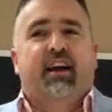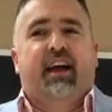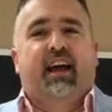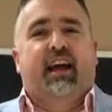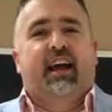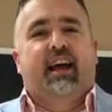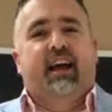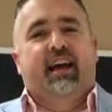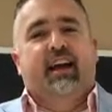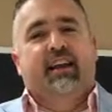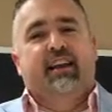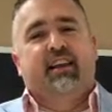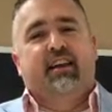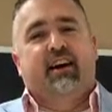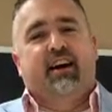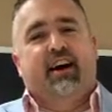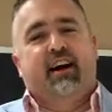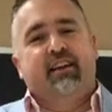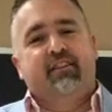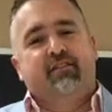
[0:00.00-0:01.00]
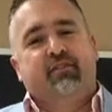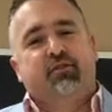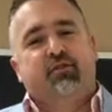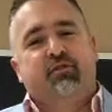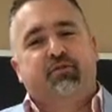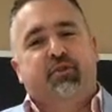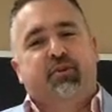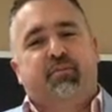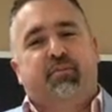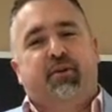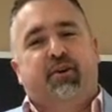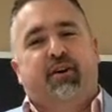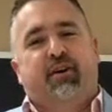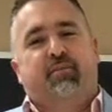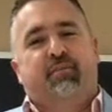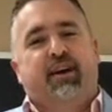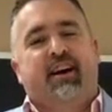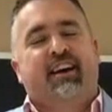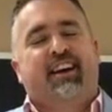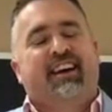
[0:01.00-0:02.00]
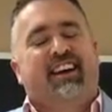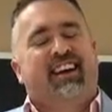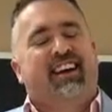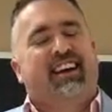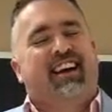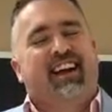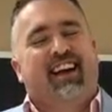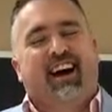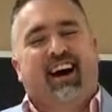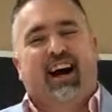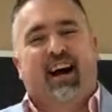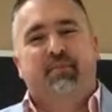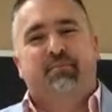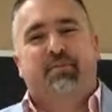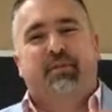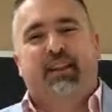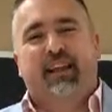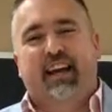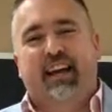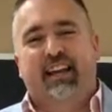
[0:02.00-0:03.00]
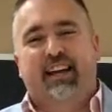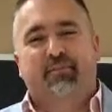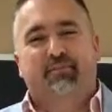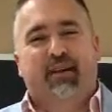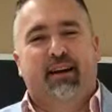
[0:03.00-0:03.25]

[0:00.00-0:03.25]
And high school football, I played it.